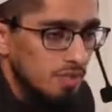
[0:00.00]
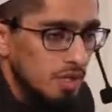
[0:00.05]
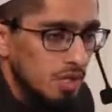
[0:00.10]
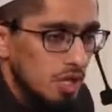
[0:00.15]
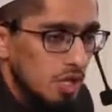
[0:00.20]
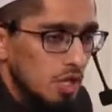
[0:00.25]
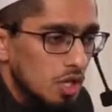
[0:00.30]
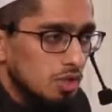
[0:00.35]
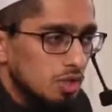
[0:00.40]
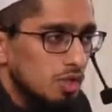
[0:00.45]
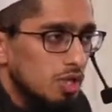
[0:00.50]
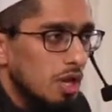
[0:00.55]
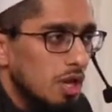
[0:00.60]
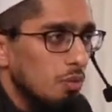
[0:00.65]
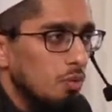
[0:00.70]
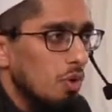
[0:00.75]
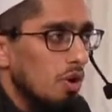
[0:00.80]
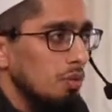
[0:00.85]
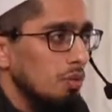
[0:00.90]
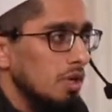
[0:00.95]
So now
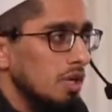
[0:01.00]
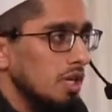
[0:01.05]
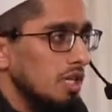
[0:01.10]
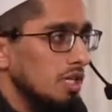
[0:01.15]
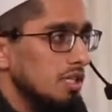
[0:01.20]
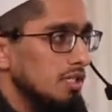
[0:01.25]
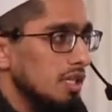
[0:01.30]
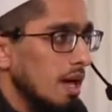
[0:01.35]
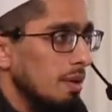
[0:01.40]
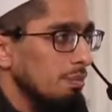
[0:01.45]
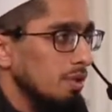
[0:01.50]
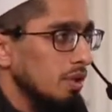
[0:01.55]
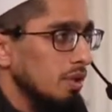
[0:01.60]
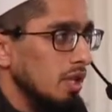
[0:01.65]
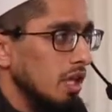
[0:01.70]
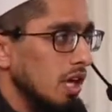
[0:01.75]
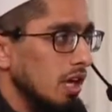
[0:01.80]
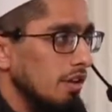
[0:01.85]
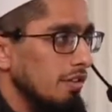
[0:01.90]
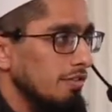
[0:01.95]
what would an example
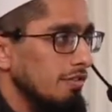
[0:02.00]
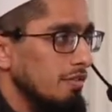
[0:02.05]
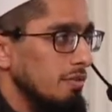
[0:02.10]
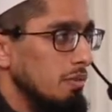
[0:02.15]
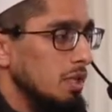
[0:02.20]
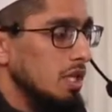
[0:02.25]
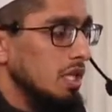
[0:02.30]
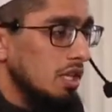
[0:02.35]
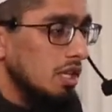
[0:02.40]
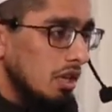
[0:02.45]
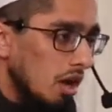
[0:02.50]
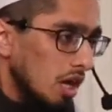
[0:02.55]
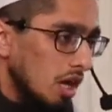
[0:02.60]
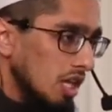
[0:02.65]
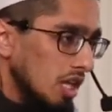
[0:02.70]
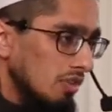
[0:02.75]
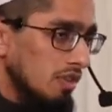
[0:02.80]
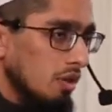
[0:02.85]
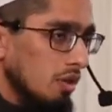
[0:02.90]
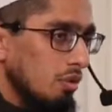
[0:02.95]
of me not
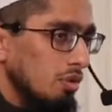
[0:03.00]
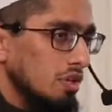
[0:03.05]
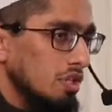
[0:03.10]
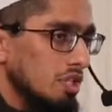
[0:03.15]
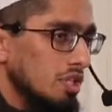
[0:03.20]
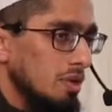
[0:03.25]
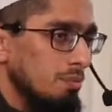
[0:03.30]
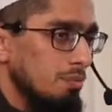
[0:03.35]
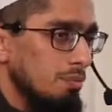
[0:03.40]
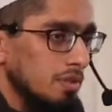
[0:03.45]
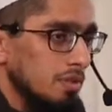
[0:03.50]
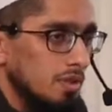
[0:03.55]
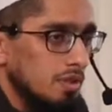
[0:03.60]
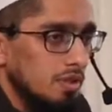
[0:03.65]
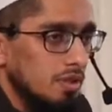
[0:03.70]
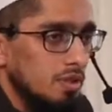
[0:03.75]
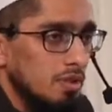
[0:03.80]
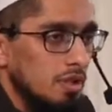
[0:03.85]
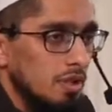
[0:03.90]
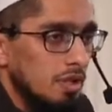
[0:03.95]
giving ownership
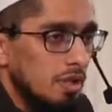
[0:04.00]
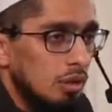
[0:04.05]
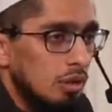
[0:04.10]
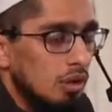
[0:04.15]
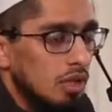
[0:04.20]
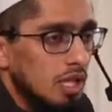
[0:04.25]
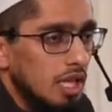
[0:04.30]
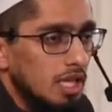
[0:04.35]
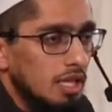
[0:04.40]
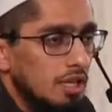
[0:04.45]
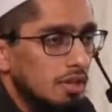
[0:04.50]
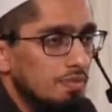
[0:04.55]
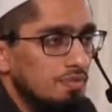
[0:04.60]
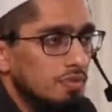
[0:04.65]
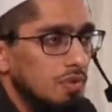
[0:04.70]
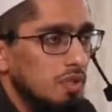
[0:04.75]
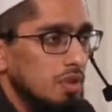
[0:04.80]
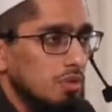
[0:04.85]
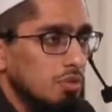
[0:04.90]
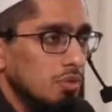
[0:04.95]
look like?
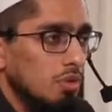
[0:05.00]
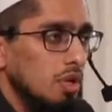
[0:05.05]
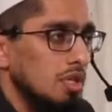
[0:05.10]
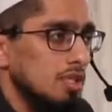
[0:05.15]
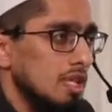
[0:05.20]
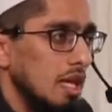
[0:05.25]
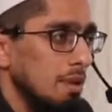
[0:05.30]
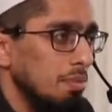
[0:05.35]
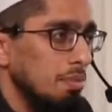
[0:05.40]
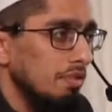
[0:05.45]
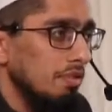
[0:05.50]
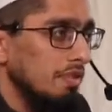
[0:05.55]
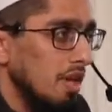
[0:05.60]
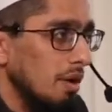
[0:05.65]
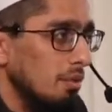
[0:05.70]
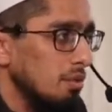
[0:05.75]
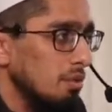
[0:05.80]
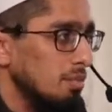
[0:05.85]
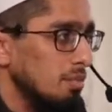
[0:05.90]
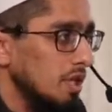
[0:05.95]
Well, example of that
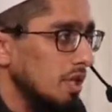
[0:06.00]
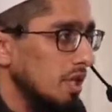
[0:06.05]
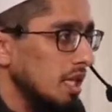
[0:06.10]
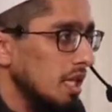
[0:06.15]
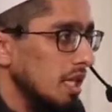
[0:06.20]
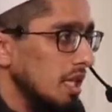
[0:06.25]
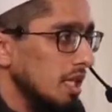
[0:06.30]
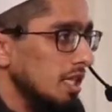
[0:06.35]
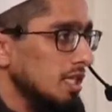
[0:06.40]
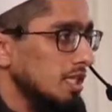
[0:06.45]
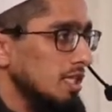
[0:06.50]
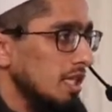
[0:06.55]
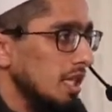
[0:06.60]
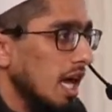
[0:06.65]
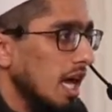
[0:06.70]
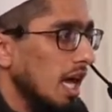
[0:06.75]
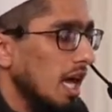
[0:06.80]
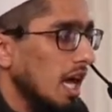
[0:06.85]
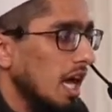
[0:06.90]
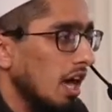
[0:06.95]
would be, let's say I
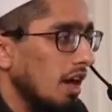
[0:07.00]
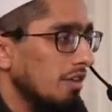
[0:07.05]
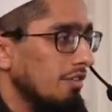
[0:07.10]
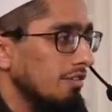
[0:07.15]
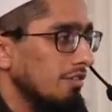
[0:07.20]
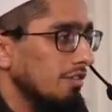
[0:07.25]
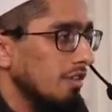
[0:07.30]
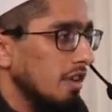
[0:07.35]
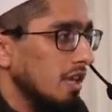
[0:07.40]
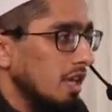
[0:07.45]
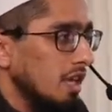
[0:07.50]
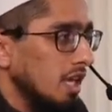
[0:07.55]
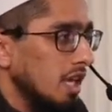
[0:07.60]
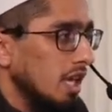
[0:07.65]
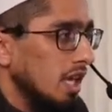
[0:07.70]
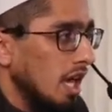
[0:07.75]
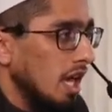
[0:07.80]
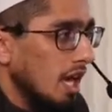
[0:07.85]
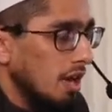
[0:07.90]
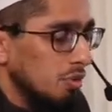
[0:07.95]
have a
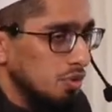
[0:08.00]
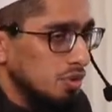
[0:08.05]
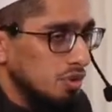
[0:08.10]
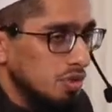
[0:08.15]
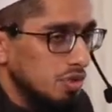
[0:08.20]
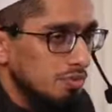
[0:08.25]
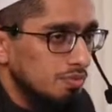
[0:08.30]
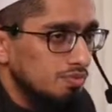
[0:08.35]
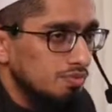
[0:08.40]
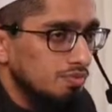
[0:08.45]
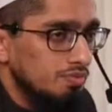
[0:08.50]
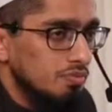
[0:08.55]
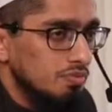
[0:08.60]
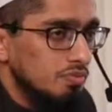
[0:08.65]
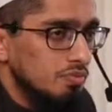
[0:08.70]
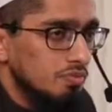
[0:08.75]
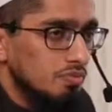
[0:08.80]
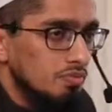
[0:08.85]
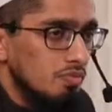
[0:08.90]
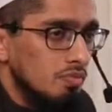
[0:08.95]
house,
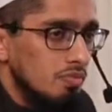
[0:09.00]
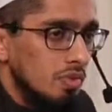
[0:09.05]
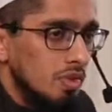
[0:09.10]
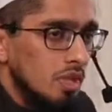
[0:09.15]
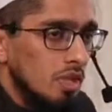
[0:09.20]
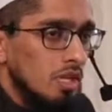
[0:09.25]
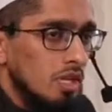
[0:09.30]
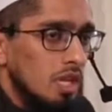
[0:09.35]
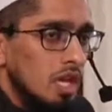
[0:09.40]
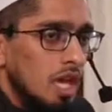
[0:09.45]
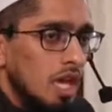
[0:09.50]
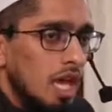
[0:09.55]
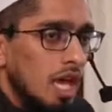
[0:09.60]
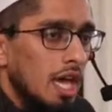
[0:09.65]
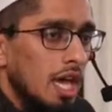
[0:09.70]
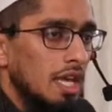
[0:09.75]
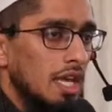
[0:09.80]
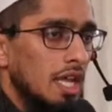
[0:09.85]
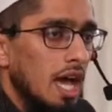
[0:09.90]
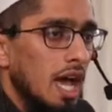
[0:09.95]

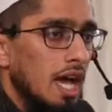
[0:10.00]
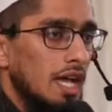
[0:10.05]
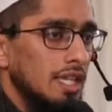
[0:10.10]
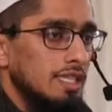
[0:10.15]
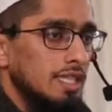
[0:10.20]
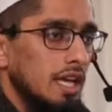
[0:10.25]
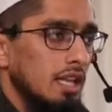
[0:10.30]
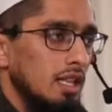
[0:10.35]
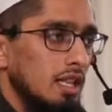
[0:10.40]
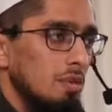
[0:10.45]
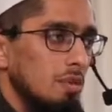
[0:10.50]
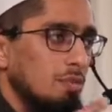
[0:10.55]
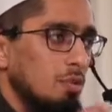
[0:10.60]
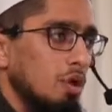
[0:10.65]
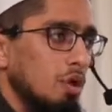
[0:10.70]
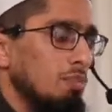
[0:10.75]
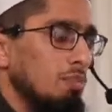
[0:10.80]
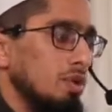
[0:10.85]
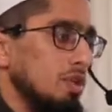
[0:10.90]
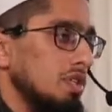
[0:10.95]
and I tell a poor
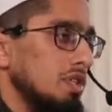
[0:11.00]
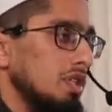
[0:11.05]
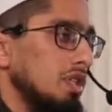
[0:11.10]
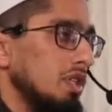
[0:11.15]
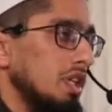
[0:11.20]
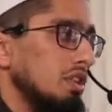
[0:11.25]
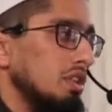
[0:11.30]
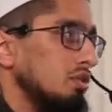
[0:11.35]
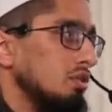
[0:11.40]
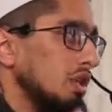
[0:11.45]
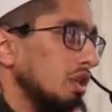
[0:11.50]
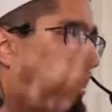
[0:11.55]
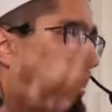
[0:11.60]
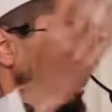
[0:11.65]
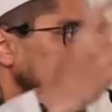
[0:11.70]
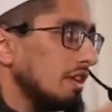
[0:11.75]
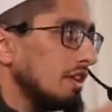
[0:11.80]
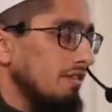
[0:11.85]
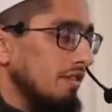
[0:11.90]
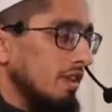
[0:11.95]
person that you can
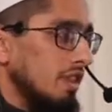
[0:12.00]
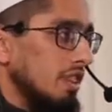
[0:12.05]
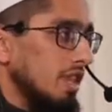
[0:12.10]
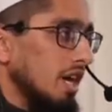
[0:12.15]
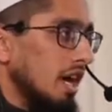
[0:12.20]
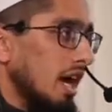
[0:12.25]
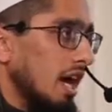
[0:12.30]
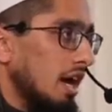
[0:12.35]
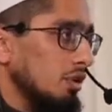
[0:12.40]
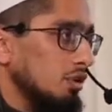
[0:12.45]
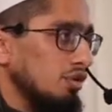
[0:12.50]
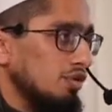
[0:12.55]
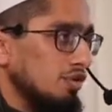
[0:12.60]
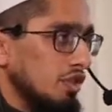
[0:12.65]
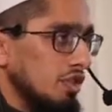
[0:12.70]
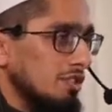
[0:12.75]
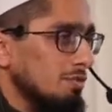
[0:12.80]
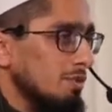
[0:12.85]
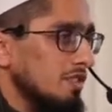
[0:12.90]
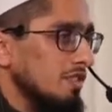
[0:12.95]
live in that house for a
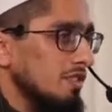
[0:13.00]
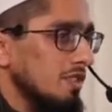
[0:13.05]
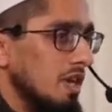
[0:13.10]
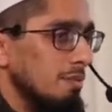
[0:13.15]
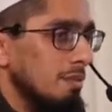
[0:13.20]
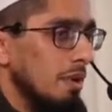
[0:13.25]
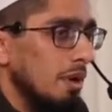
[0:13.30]
specific amount of